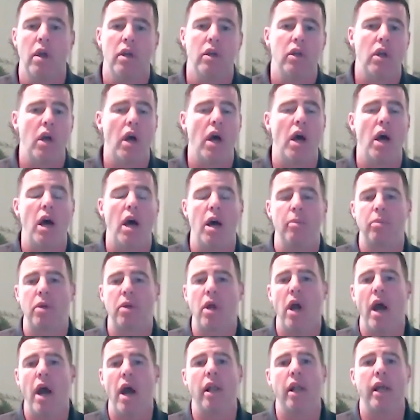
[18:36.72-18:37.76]

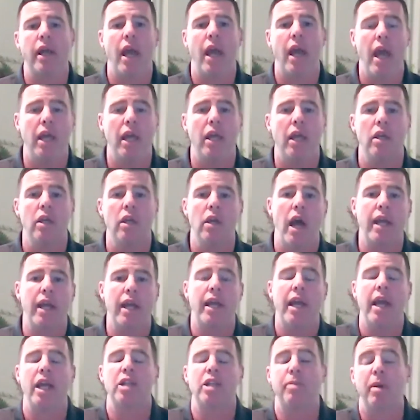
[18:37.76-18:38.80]
Kind of like, hey, I
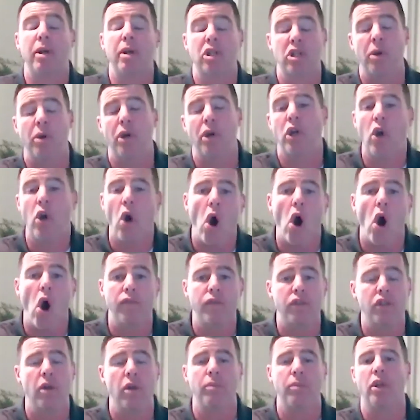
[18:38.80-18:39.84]
can't expect someone to carve
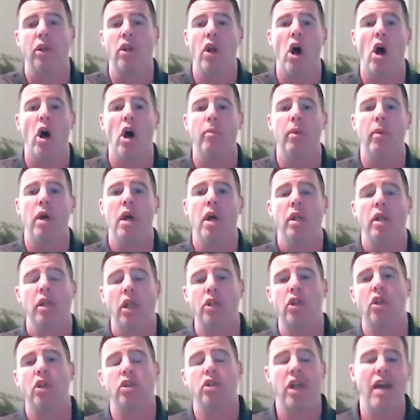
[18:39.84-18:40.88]
something up that
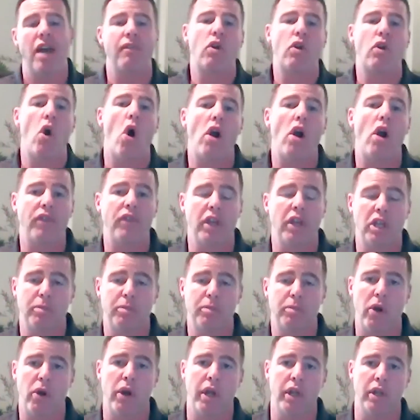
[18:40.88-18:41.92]
doesn't have a carving
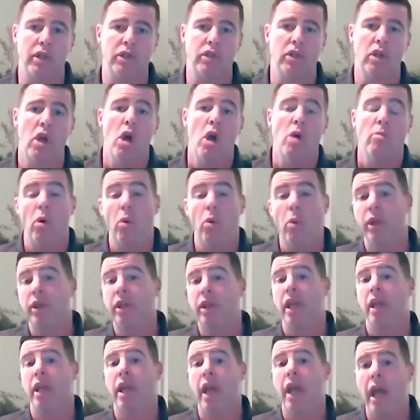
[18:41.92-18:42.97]
experience. But what
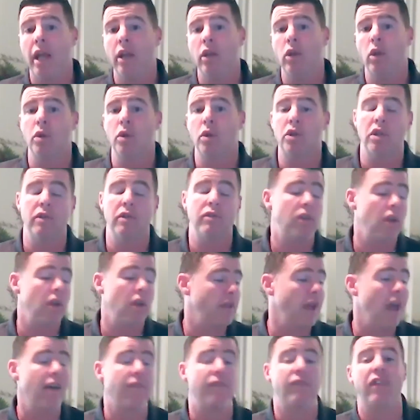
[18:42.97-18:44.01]
they can do, since they
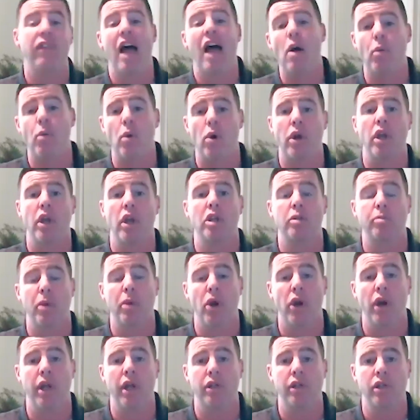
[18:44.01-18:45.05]
have flat work
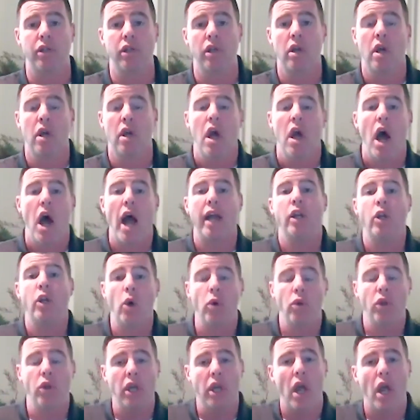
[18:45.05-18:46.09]
experience, I
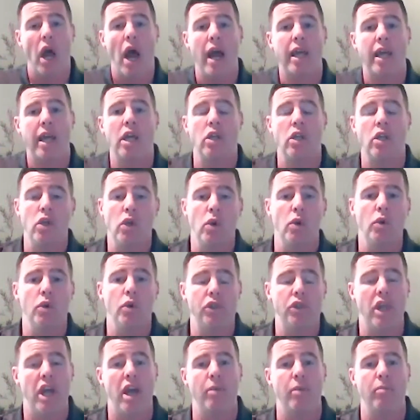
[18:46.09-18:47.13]
know I can use
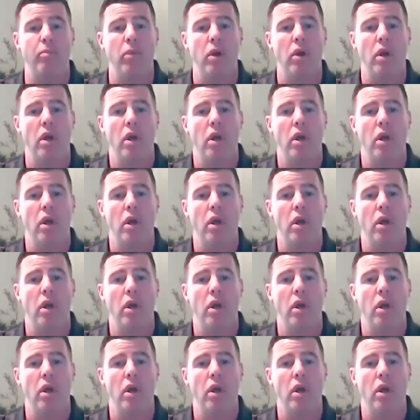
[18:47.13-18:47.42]
them